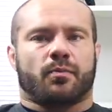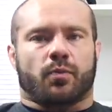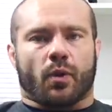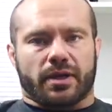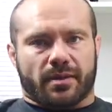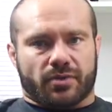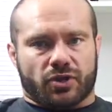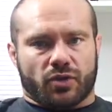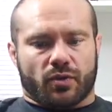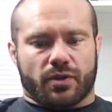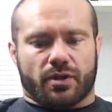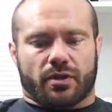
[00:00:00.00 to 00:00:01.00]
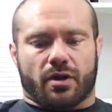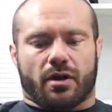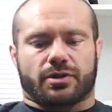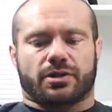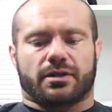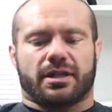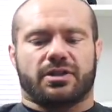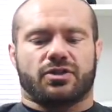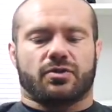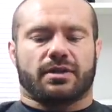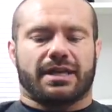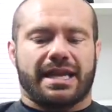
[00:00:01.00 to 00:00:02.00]
Point number two where you can alter is
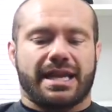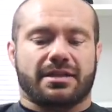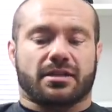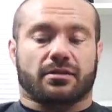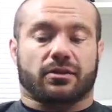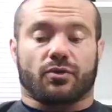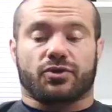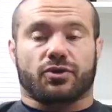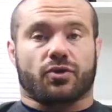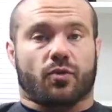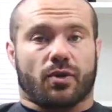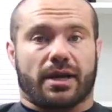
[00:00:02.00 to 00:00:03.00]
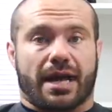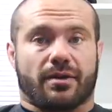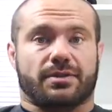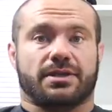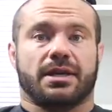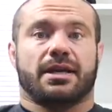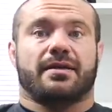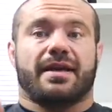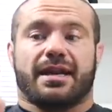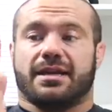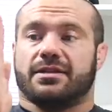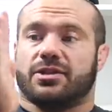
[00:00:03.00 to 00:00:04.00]
you can eat closer to workouts.
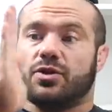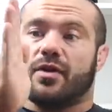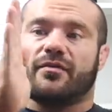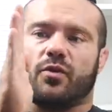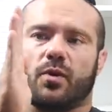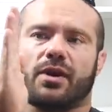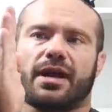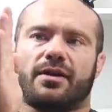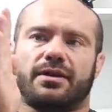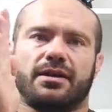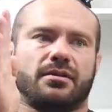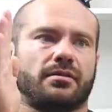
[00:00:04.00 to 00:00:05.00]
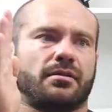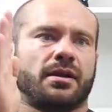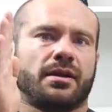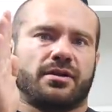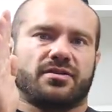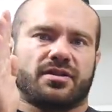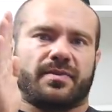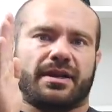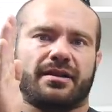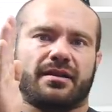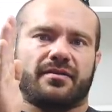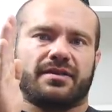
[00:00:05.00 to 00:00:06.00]
That is, you have a workout here, here's the
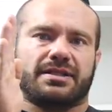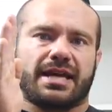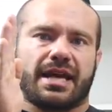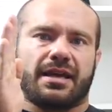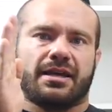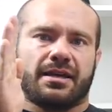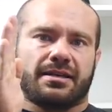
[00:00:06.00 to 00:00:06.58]
beginning of the day.